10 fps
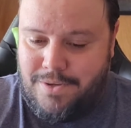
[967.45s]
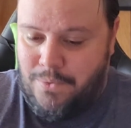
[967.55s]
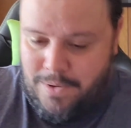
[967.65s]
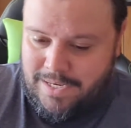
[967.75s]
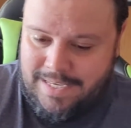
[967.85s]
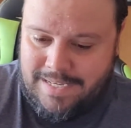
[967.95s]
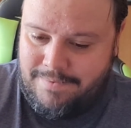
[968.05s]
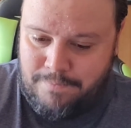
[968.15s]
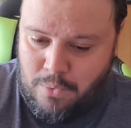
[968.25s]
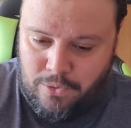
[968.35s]
don't want to
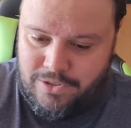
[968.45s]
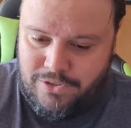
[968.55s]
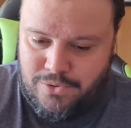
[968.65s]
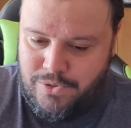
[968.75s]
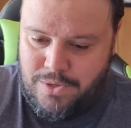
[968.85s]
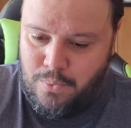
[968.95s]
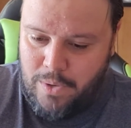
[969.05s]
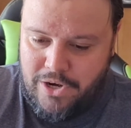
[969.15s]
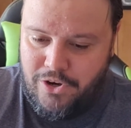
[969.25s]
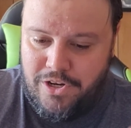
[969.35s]
get more into the
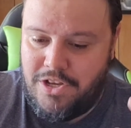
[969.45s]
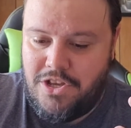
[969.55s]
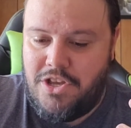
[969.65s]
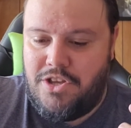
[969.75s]
weird